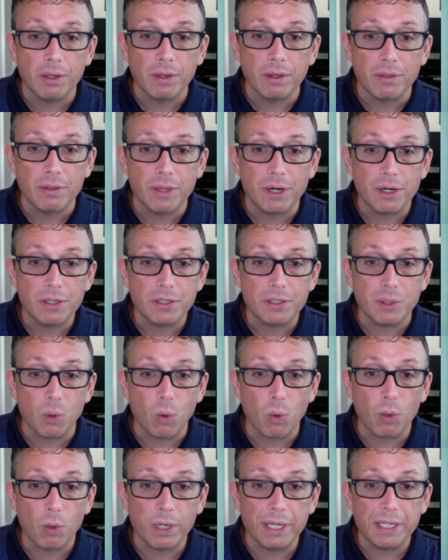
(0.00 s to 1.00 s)
there's
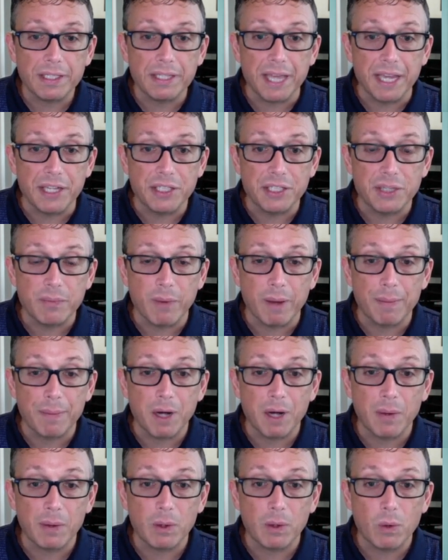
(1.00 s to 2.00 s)
orientation
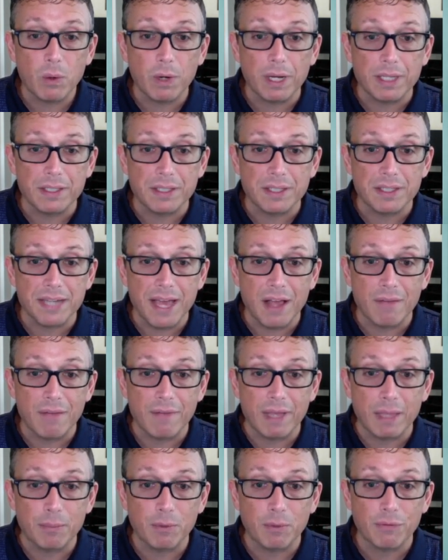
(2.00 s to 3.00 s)
webinar recordings is now
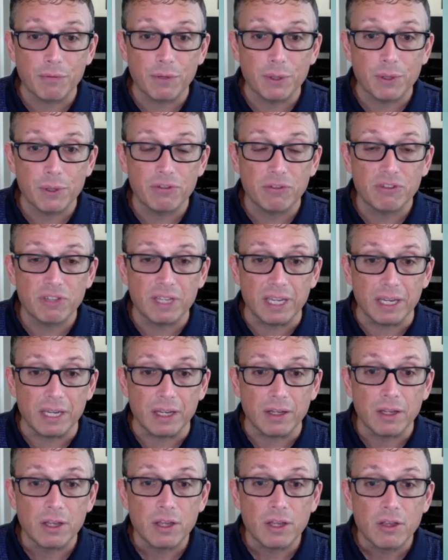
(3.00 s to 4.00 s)
available for you to see.
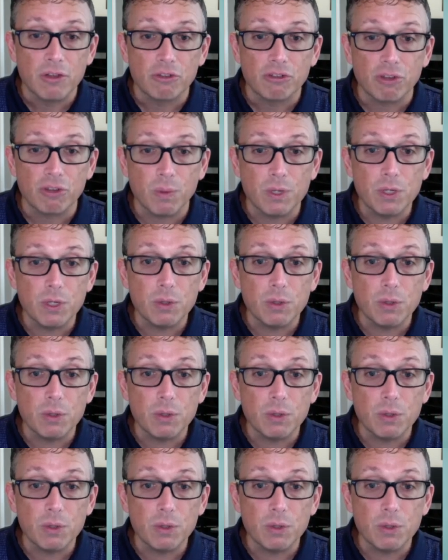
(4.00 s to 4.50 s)
So when you